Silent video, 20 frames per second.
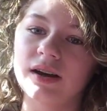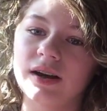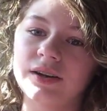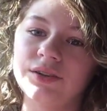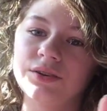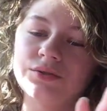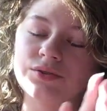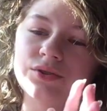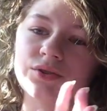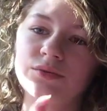on
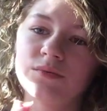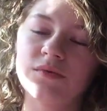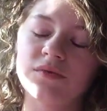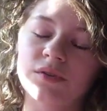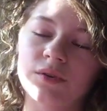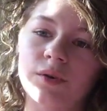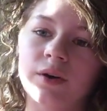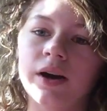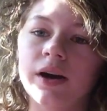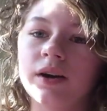YouTube
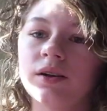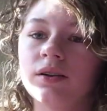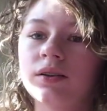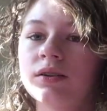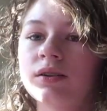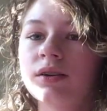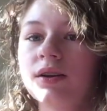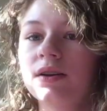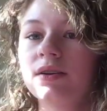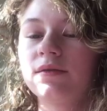for a
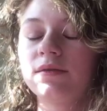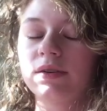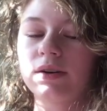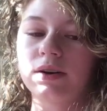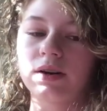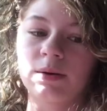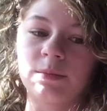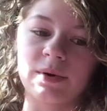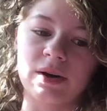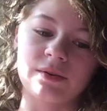while,
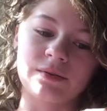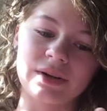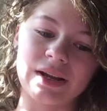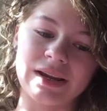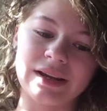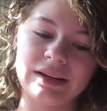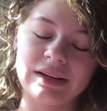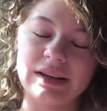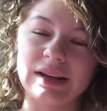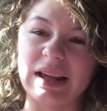for about
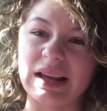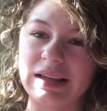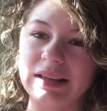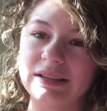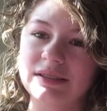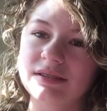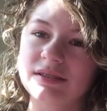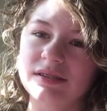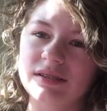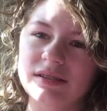90
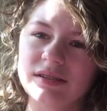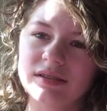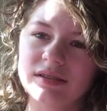days,